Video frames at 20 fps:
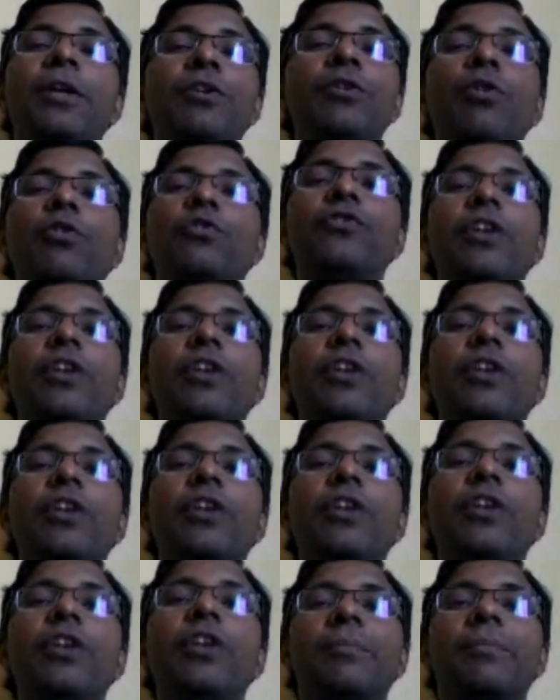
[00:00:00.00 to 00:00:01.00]
I
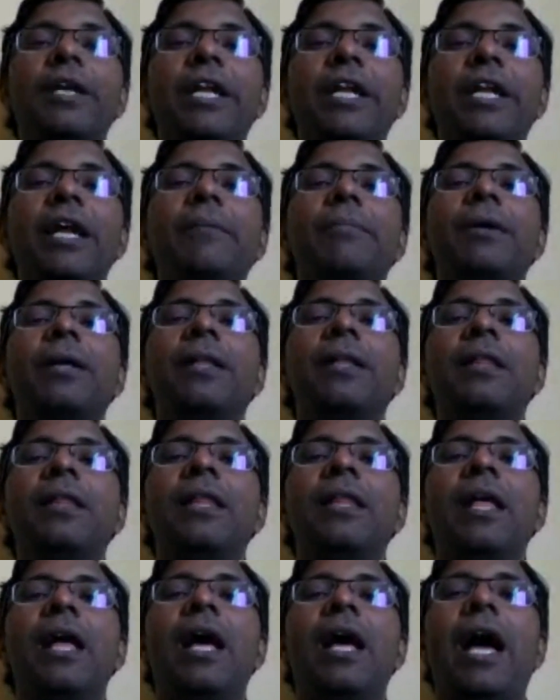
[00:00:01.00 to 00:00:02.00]
have data
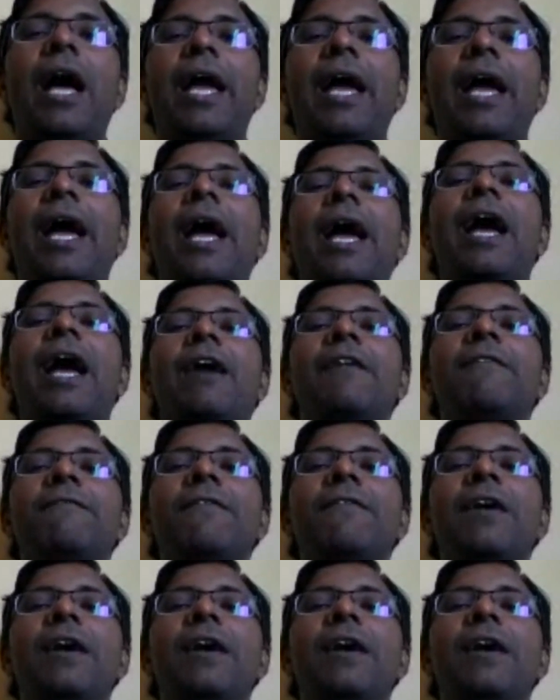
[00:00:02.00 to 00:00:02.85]
integrity problem.